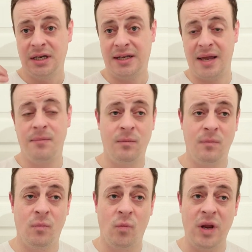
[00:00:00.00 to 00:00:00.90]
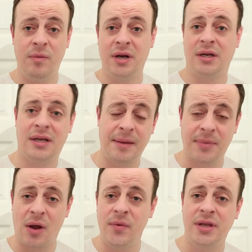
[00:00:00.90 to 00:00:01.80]
Again, we
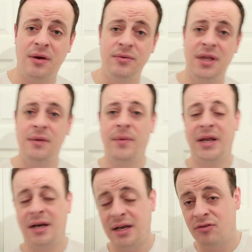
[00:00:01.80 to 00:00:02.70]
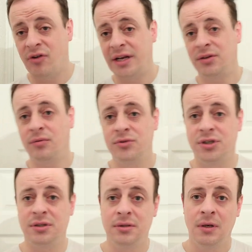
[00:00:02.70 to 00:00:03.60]
kept going though, didn't we? And then Craig
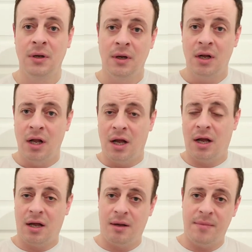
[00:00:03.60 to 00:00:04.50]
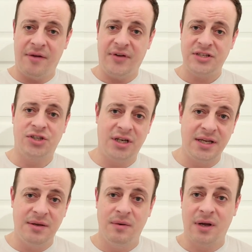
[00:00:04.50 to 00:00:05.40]
Dawson,
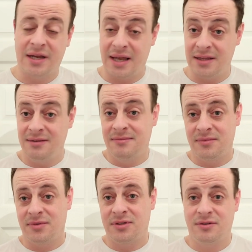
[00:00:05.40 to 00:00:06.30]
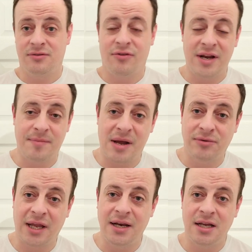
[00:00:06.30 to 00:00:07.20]
eventually, again, Craig
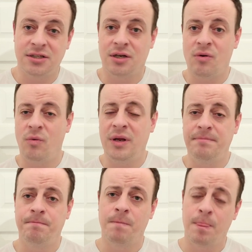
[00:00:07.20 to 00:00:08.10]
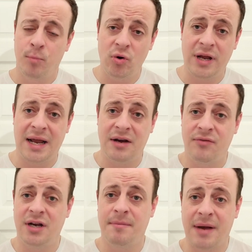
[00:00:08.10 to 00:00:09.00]
Maldini, as I call him, put the
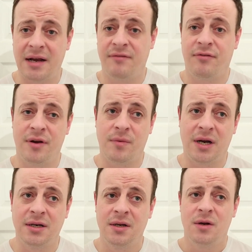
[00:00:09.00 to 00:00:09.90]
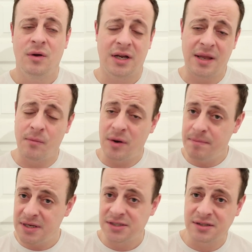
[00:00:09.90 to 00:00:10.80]
header in and made it 3-1. Again, we'd
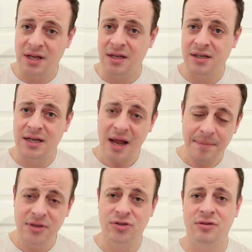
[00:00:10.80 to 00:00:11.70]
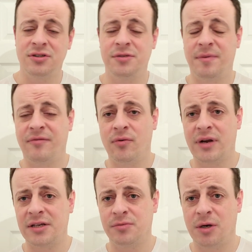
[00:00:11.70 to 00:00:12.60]
missed a couple of chances before
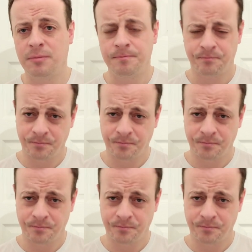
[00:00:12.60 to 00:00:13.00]
that as well.